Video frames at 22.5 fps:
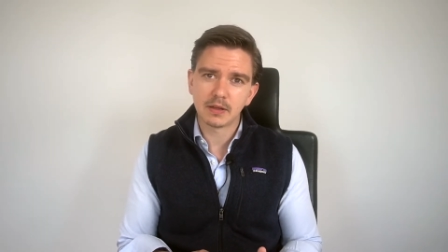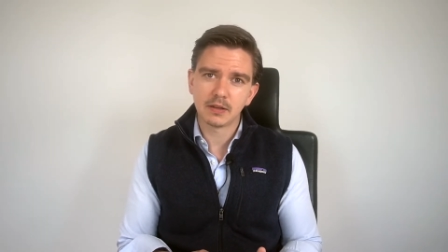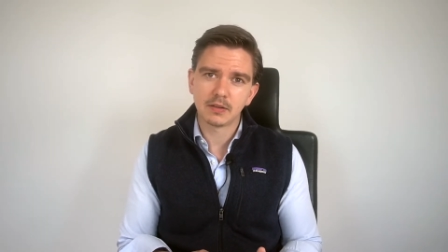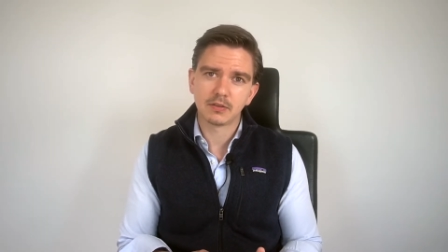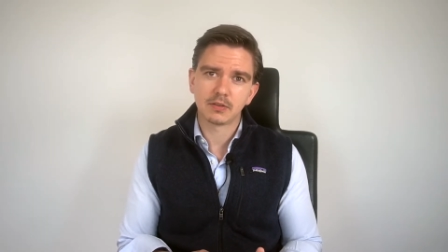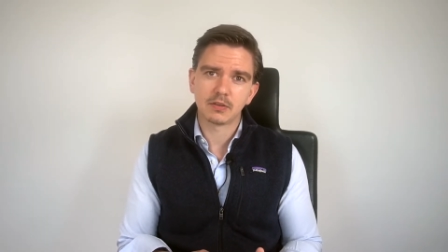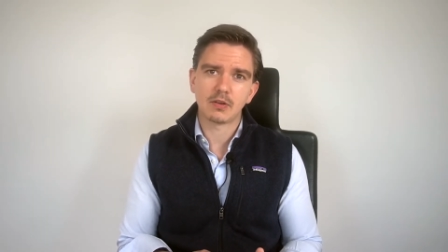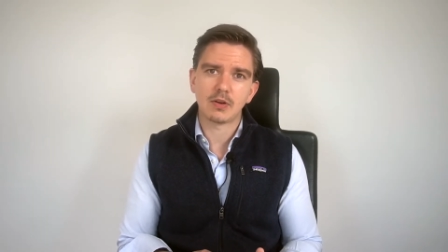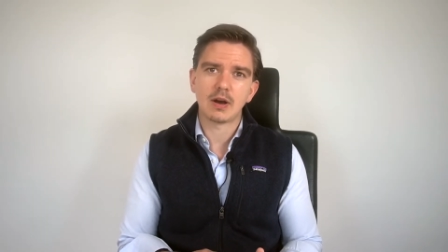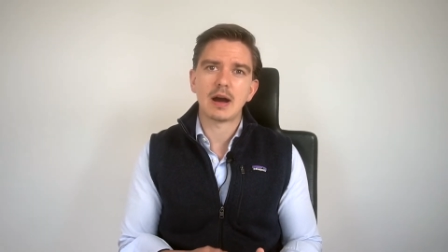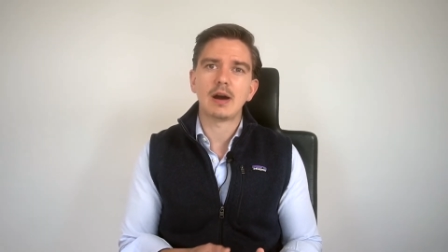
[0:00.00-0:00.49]

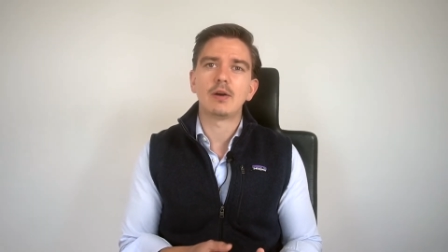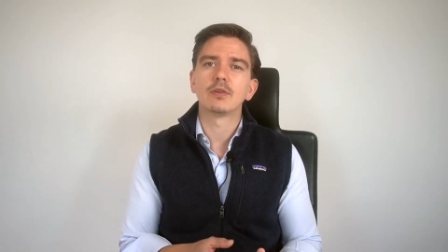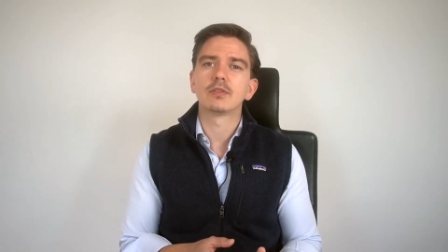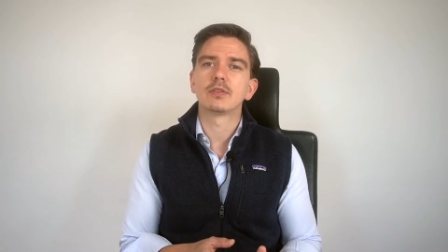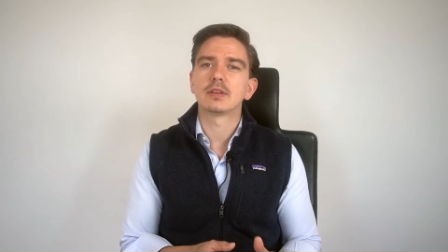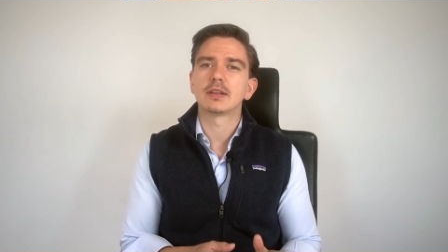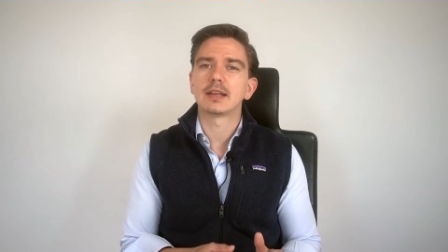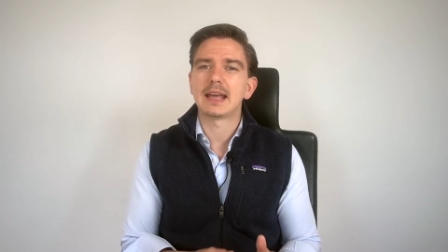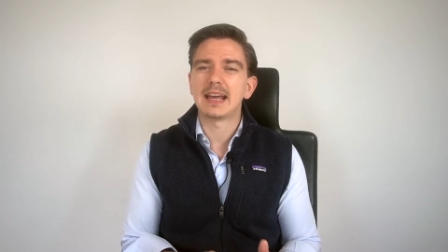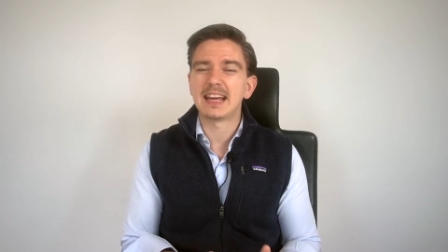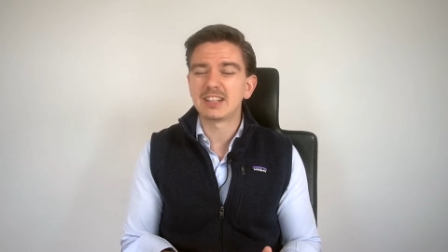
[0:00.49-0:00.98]
So how is the
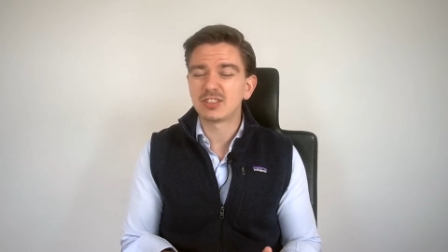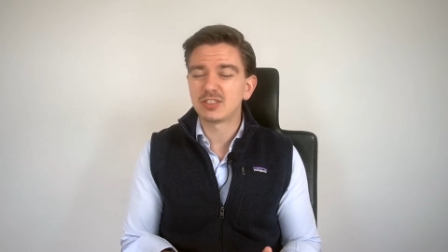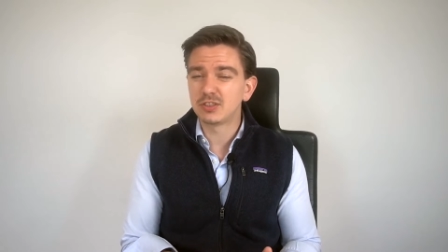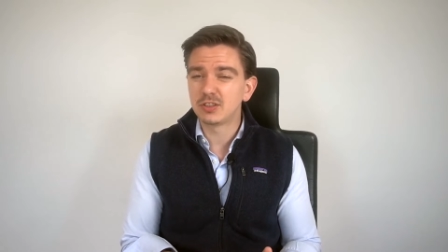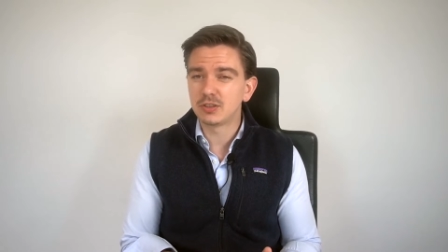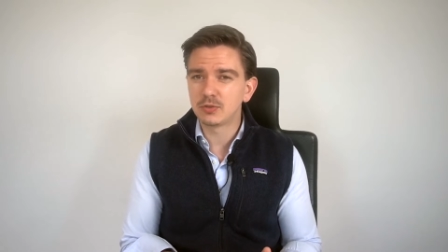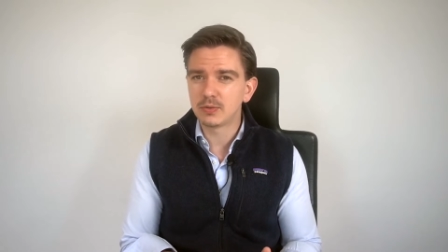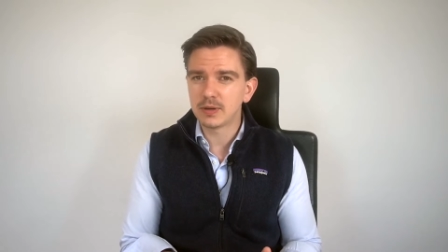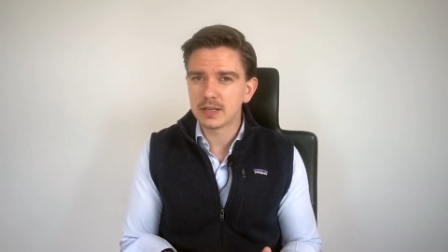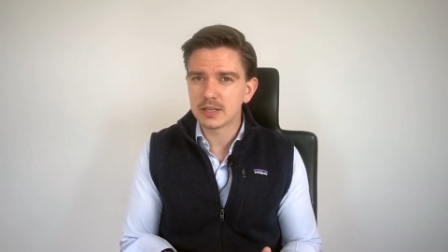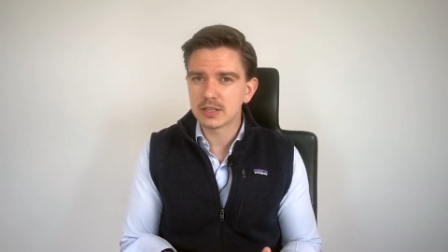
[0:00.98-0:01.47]
cash
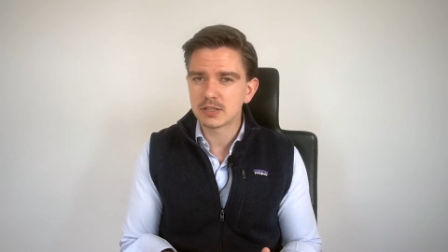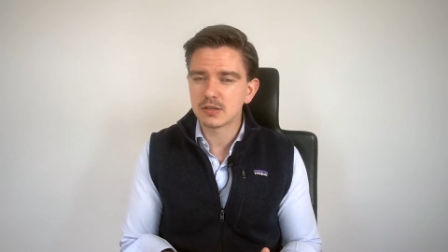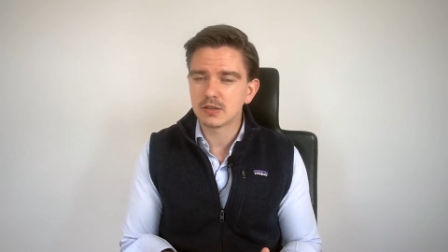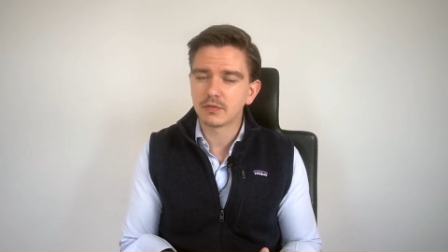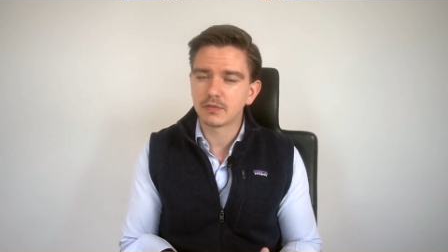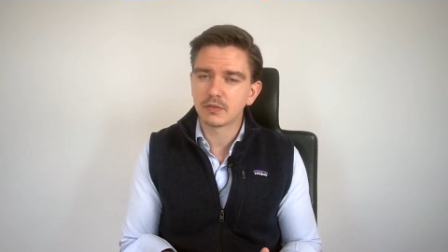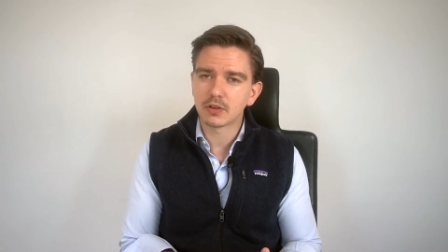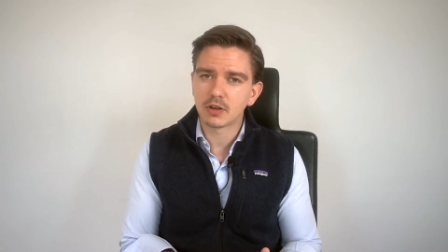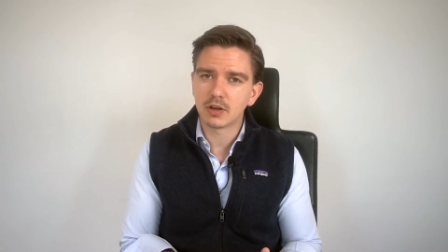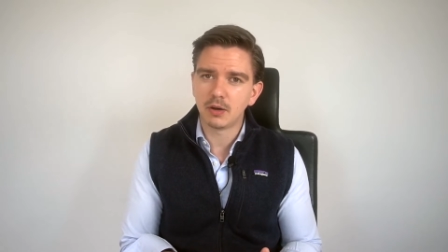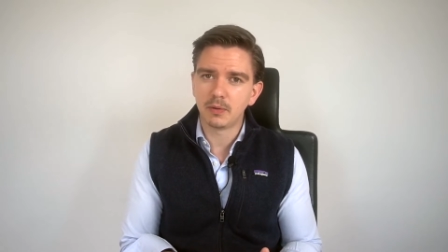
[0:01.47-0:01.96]
situation of
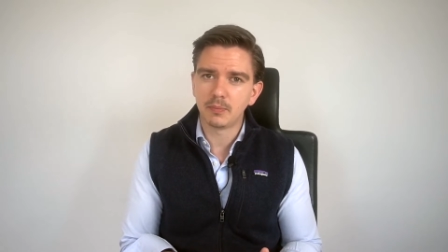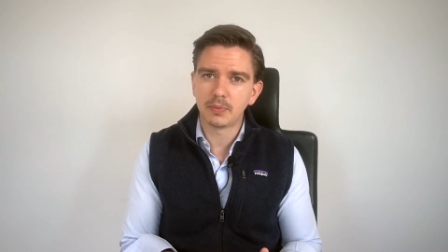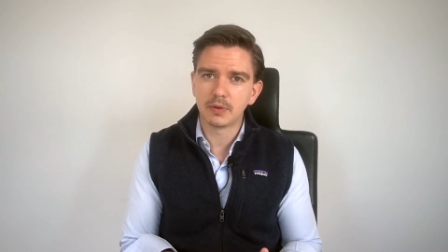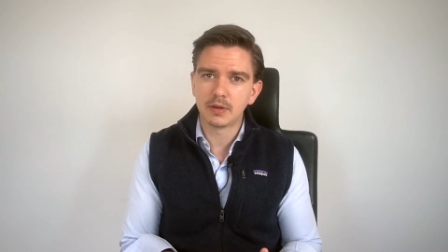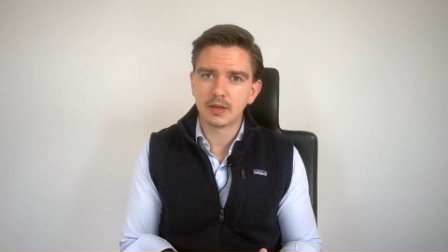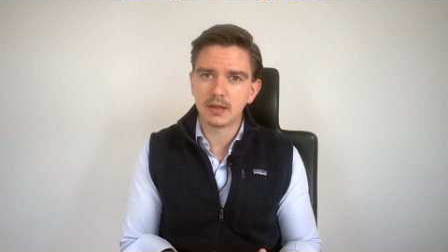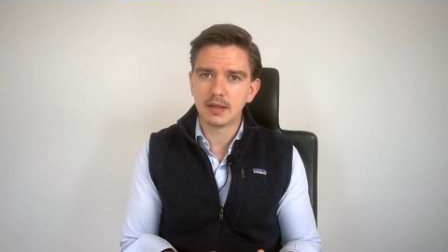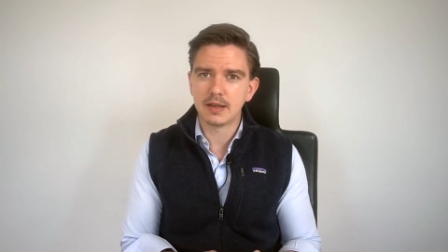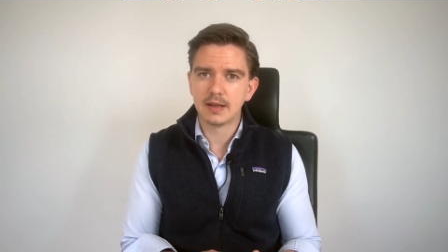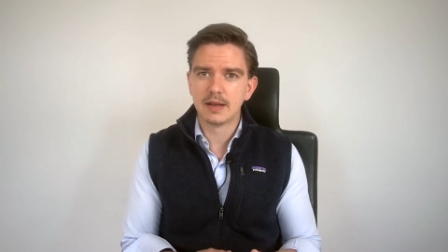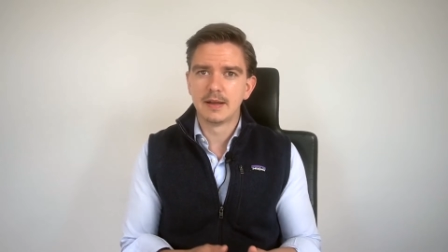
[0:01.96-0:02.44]
the
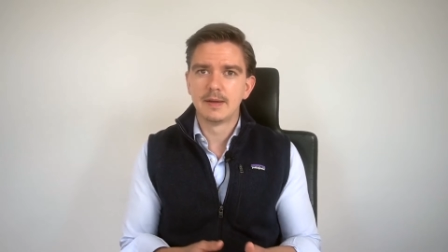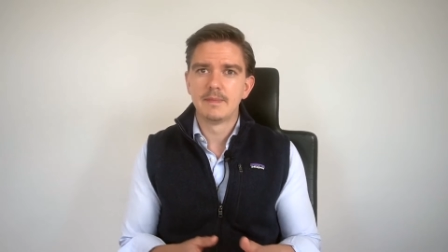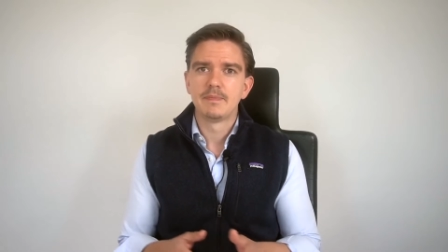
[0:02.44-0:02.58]
company?